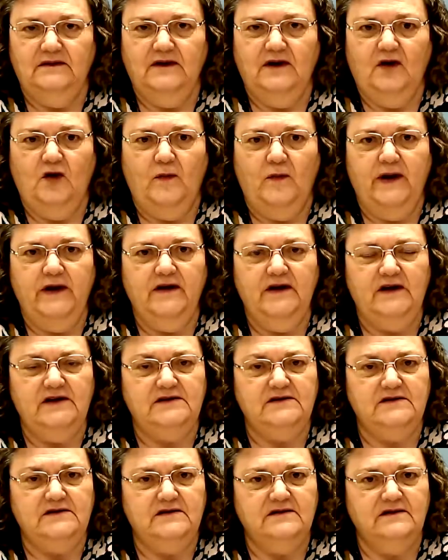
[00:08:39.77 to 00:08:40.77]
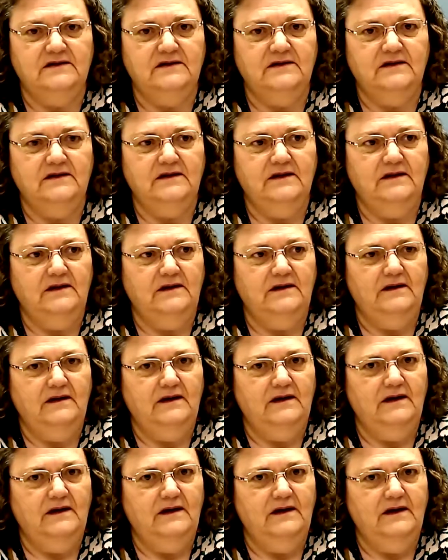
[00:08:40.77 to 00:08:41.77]
Oh my goodness.
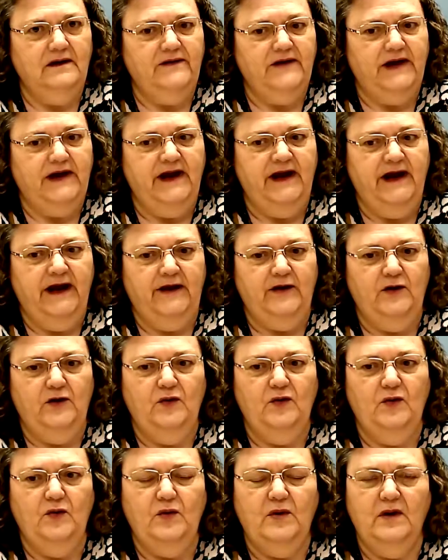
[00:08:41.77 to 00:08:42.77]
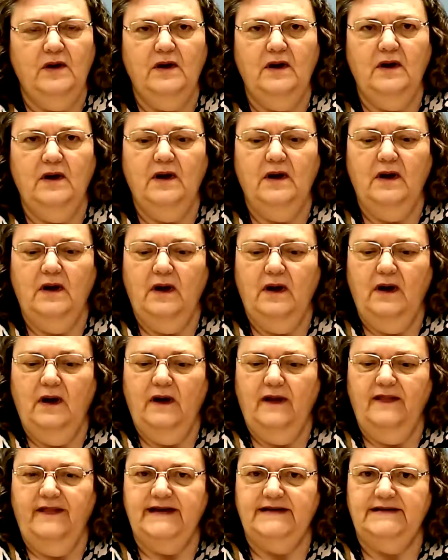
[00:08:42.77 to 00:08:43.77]
The king knew
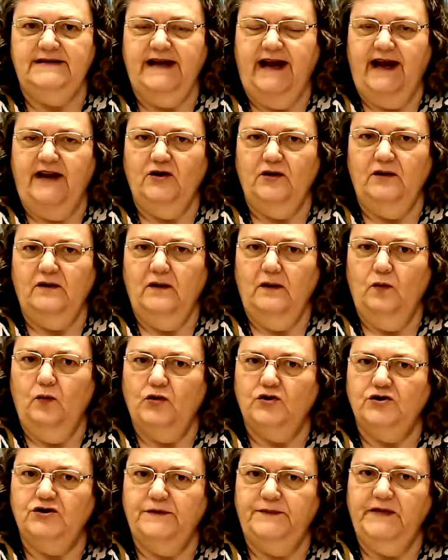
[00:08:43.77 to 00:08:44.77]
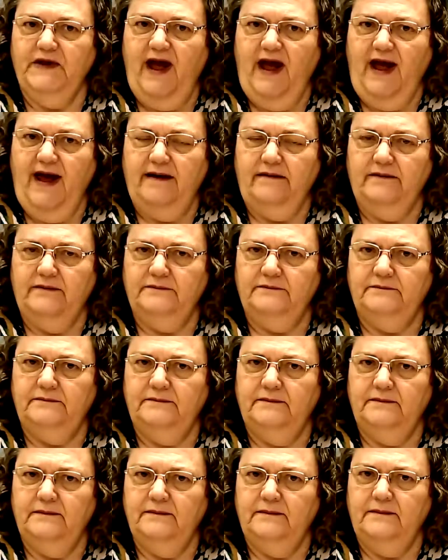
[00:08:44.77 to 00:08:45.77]
that Daniel worshiped God.
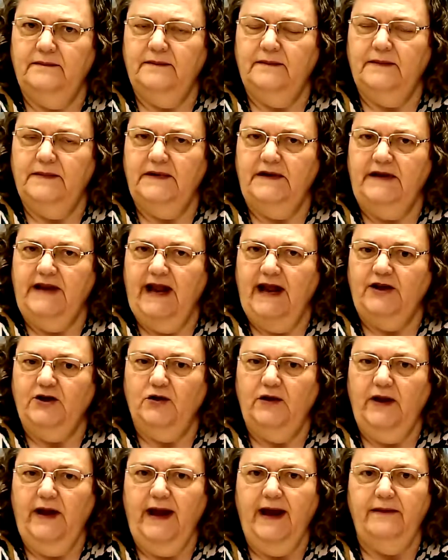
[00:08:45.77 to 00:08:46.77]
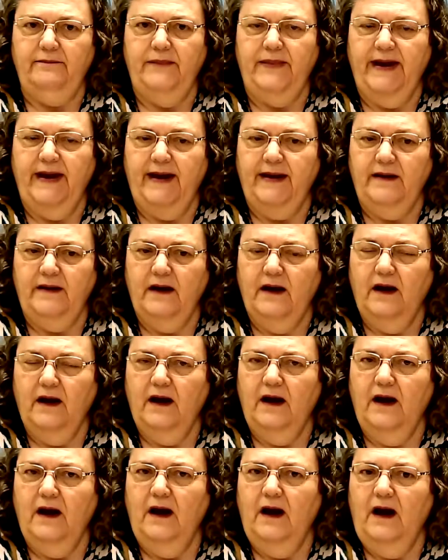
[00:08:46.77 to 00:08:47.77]
Daniel had been
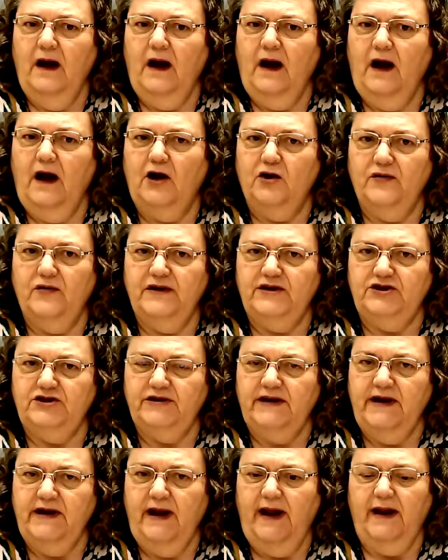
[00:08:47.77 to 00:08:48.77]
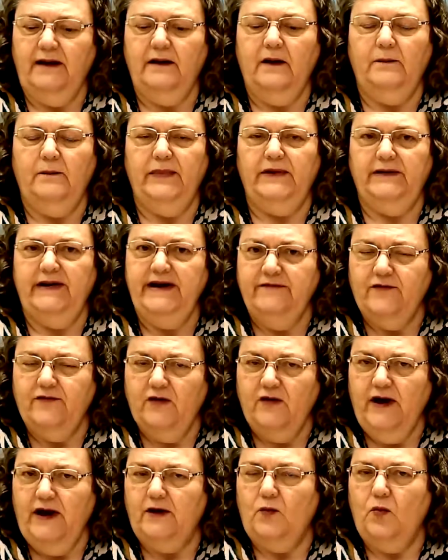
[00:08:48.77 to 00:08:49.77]
a Christian and a believer
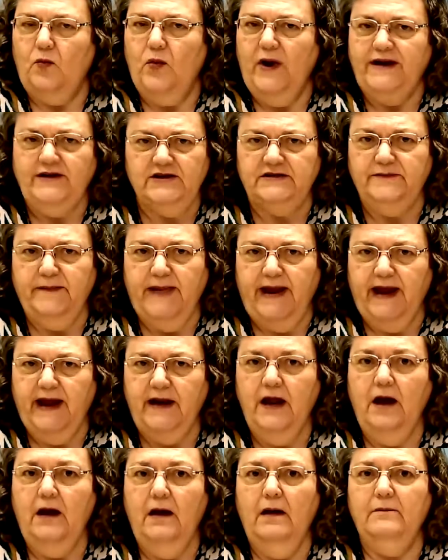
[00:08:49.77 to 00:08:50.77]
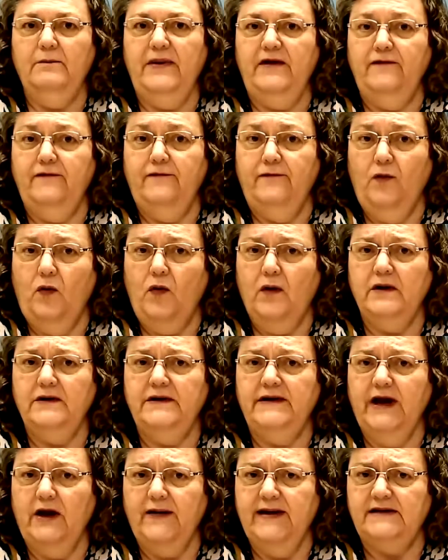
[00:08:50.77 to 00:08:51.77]
and a righteous man before
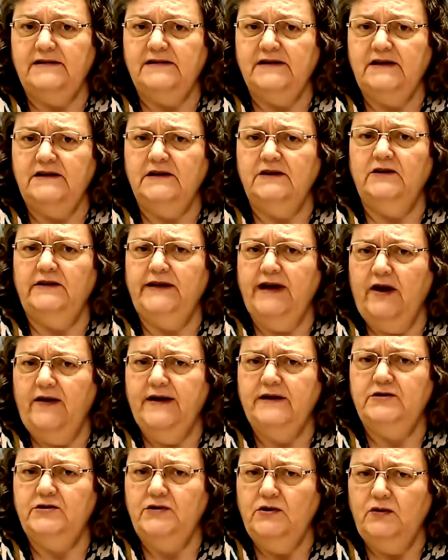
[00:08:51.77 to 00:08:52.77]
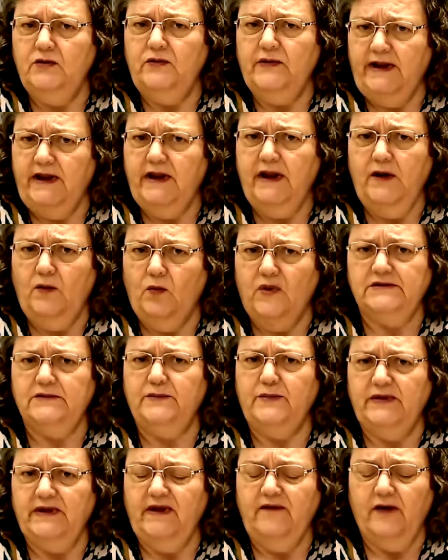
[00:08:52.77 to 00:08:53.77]
Darius until Darius knew that he was a
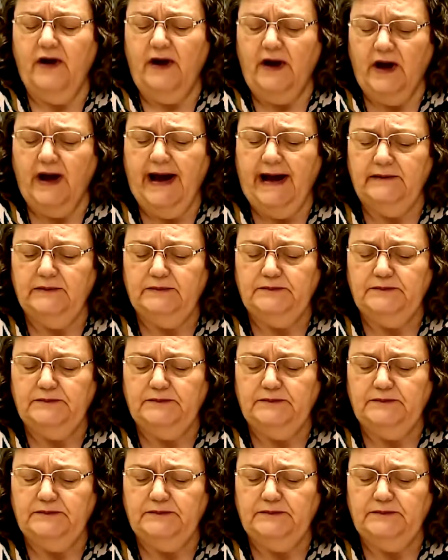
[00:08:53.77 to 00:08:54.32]
believer in God.